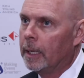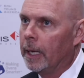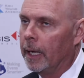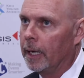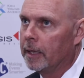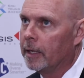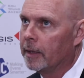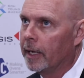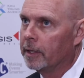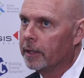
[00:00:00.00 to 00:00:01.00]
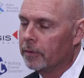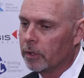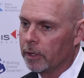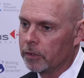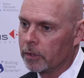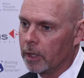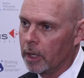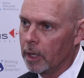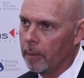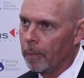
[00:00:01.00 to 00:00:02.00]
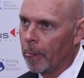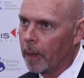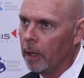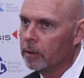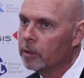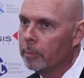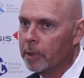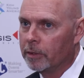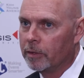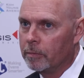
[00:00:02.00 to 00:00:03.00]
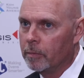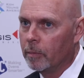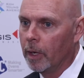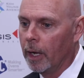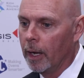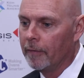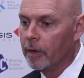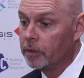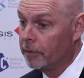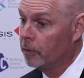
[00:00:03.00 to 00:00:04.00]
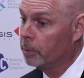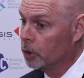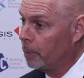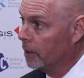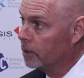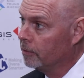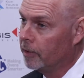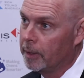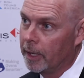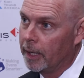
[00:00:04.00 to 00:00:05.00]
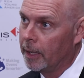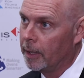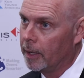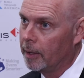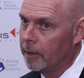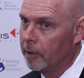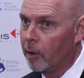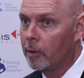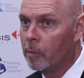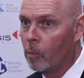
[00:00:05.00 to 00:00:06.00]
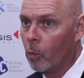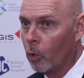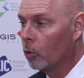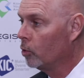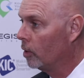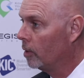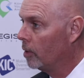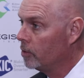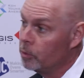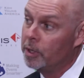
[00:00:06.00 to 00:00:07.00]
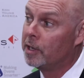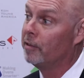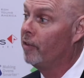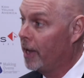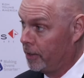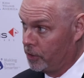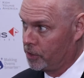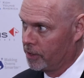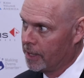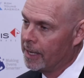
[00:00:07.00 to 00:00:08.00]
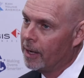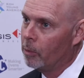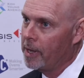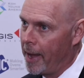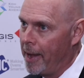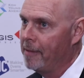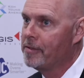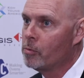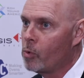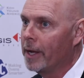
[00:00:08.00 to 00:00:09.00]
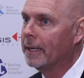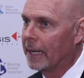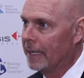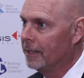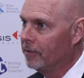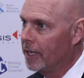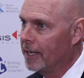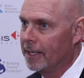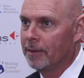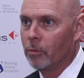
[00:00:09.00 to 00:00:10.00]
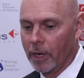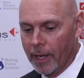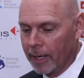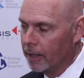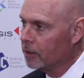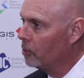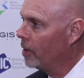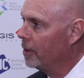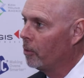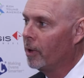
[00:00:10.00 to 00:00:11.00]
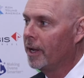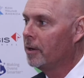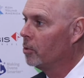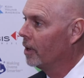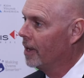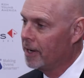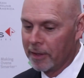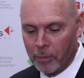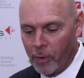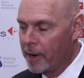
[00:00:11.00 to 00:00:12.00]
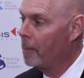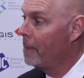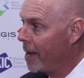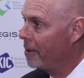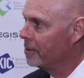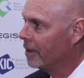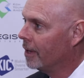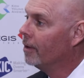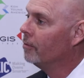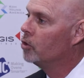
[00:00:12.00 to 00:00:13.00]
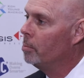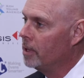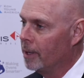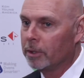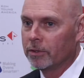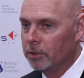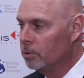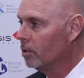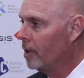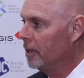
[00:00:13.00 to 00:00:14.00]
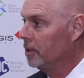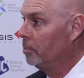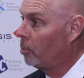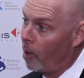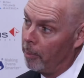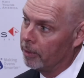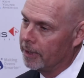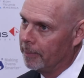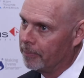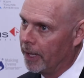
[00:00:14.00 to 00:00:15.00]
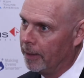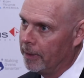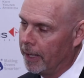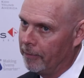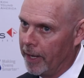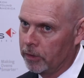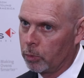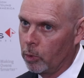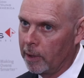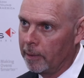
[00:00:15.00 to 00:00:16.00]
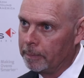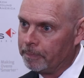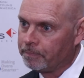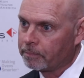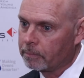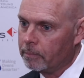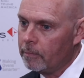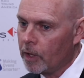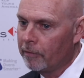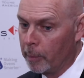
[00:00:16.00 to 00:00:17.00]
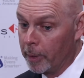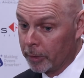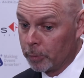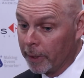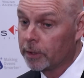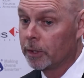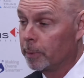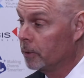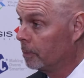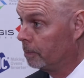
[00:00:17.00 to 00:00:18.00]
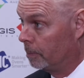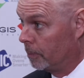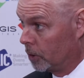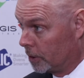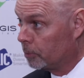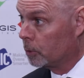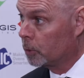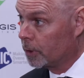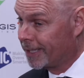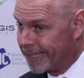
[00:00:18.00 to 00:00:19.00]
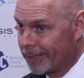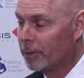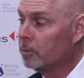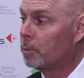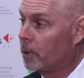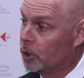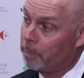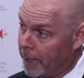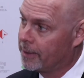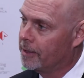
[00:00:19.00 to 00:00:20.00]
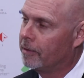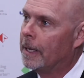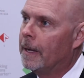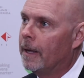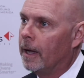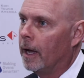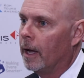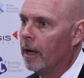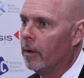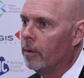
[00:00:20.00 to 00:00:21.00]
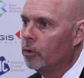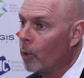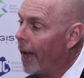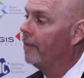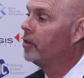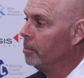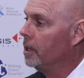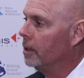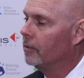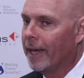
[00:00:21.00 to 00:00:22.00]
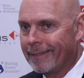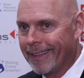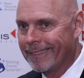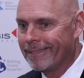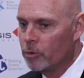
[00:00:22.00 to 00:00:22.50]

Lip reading: and I think that gives us a little bit a different perspective, and in our world, a unique advantage. We have the right kind of data, we're getting it the right way, we're getting the right amount to be able to utilize it properly, and that's where, from an inspection systems perspective, you have to be that